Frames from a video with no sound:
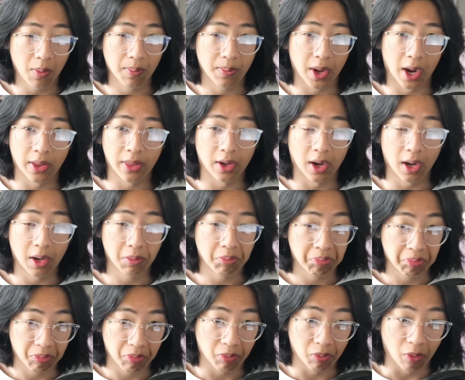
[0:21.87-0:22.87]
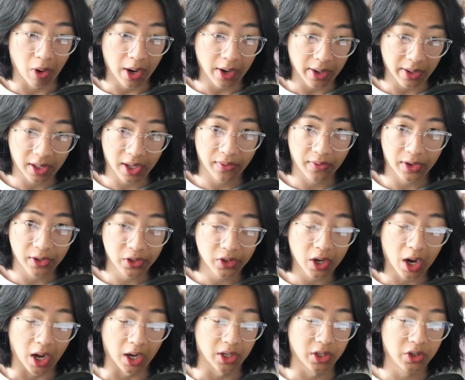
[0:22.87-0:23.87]
I thought, why not give it a
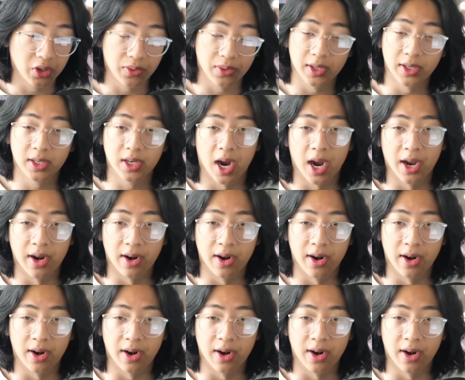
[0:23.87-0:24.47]
shot? Shoot this guy an